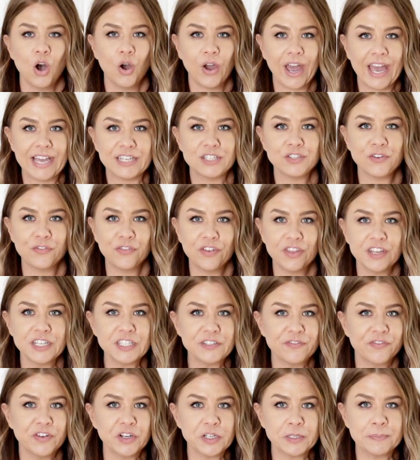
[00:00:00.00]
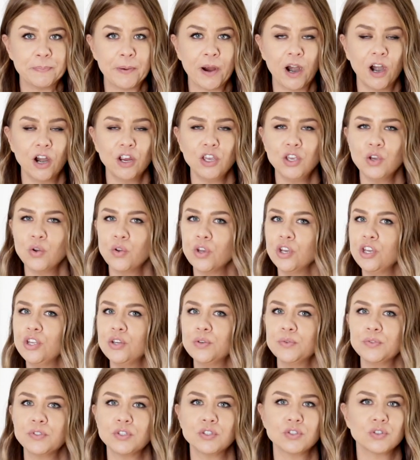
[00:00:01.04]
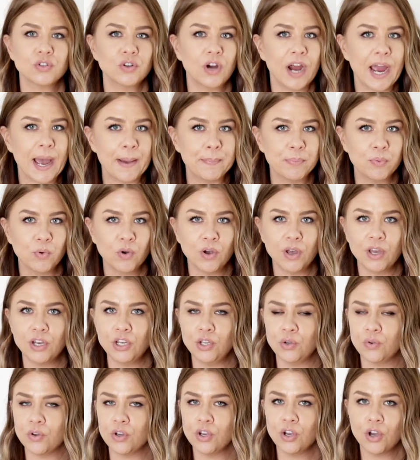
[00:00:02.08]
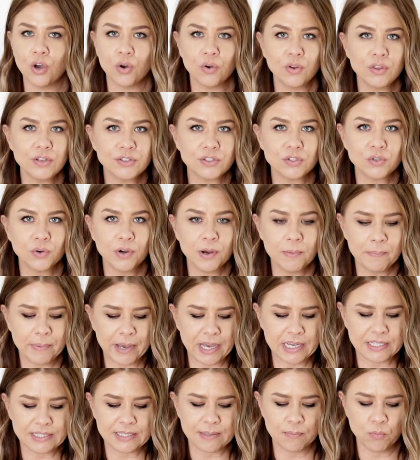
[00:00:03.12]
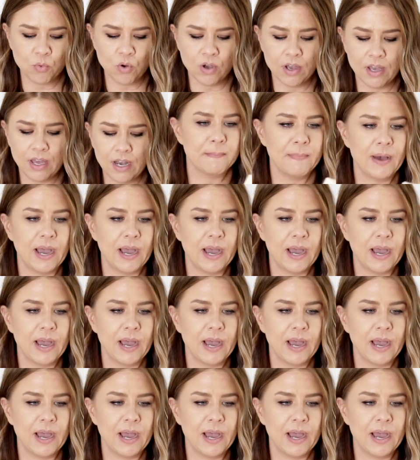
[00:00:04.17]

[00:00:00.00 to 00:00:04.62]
Okay, so for this first part, you can use scrap wood. You can go to the store and buy some wood.